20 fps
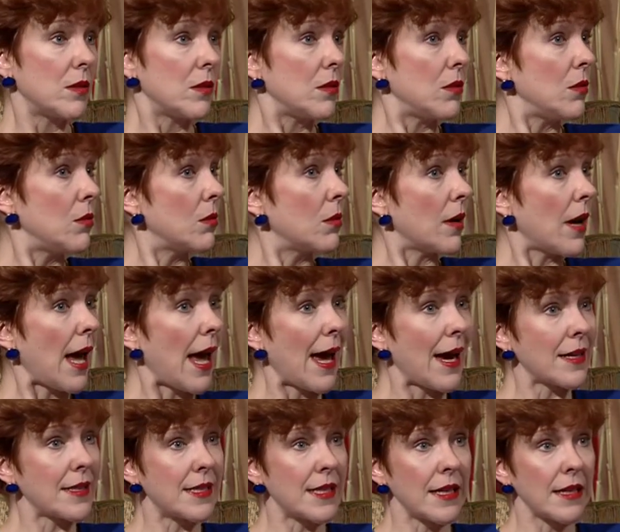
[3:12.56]
you were
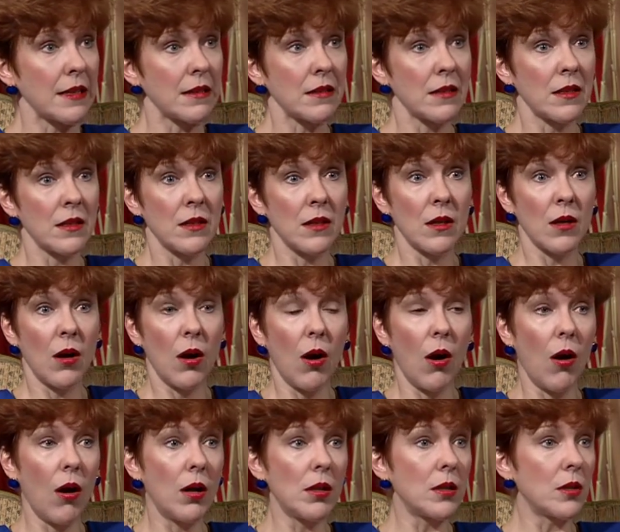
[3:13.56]
acting
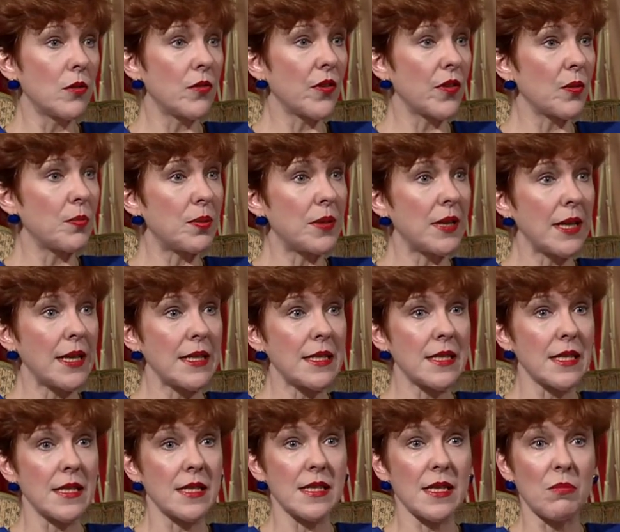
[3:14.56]
all over the place
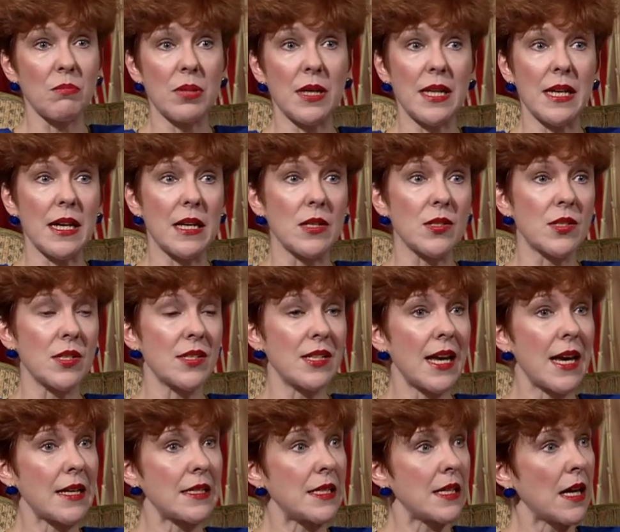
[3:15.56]
and somebody else is
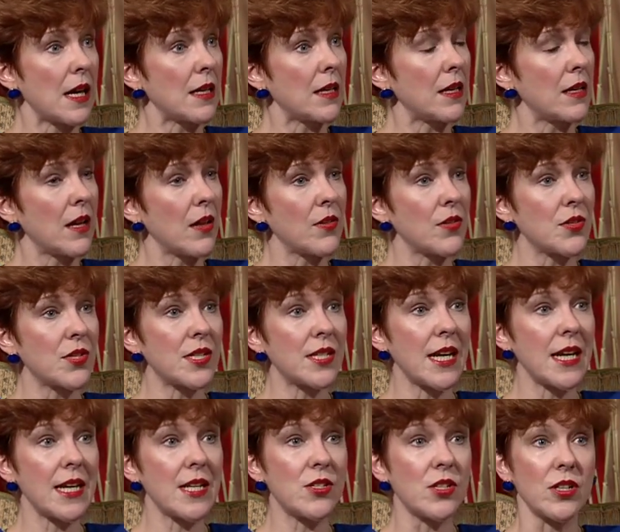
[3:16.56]
acting on another
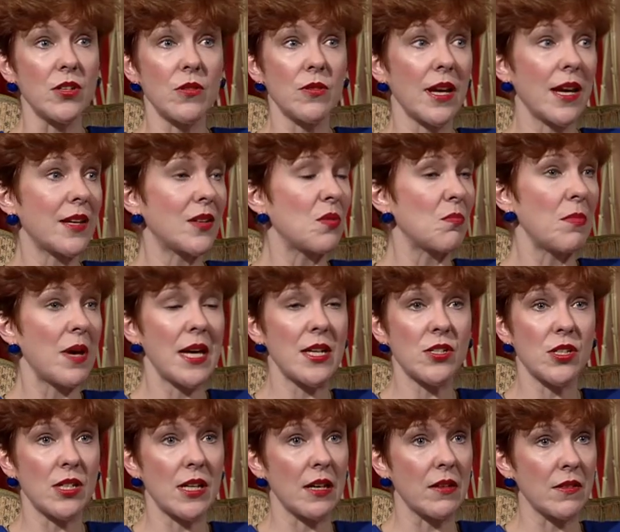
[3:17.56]
stage and you can't
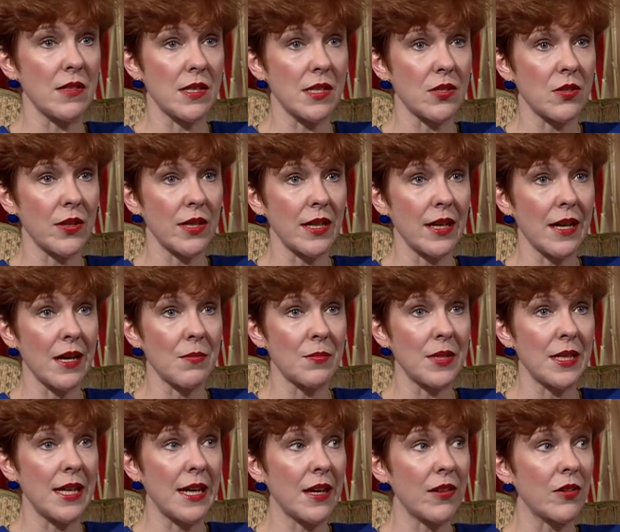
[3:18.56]
imagine how this is going to come
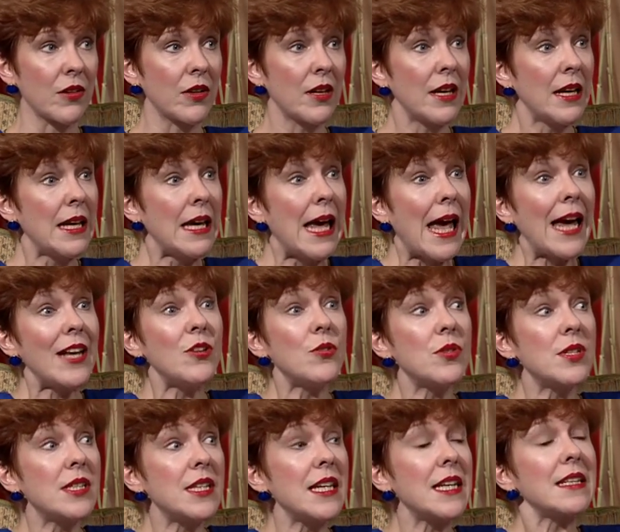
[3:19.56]
together. And you
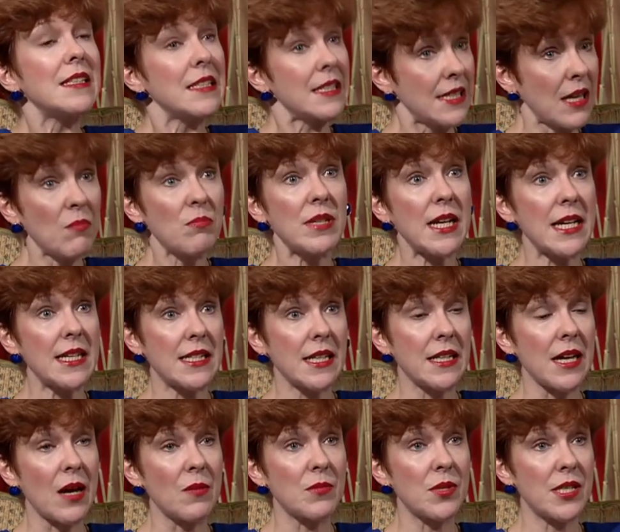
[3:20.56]
see it, and some days it
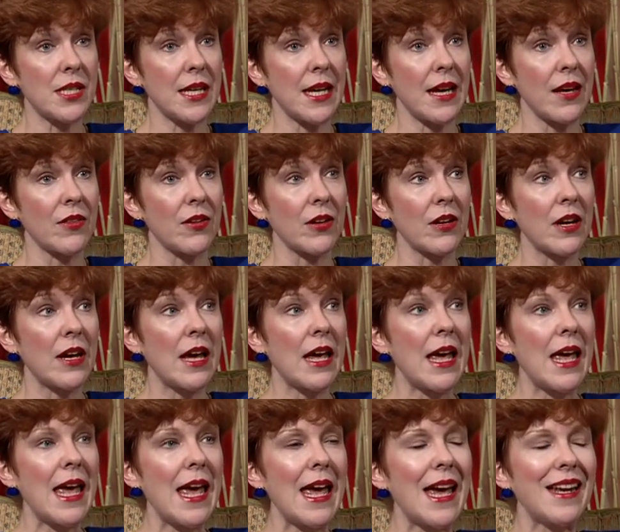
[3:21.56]
comes together.
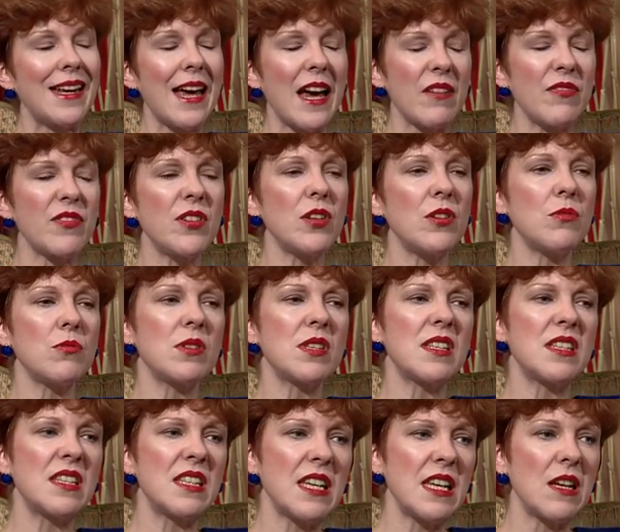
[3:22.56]
And after you
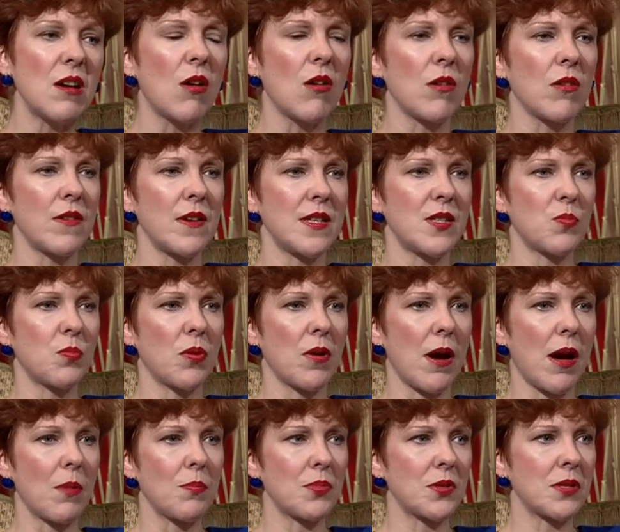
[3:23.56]
see all these
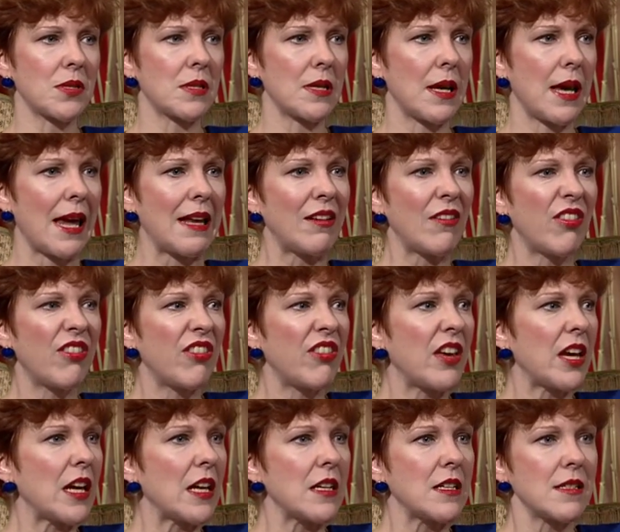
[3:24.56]
props and
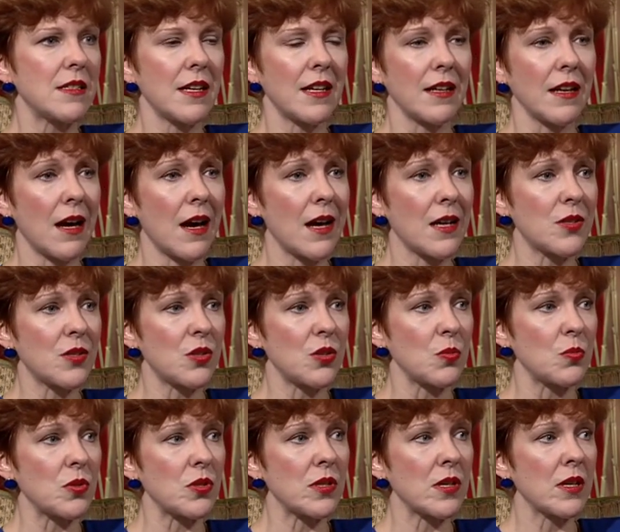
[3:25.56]
things and
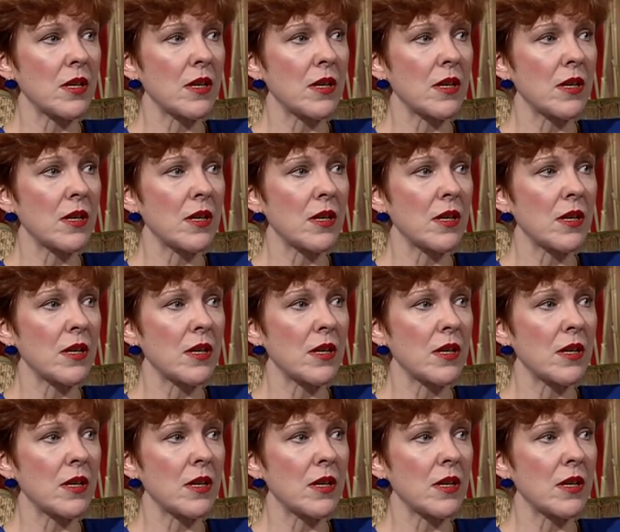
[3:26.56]
costumes,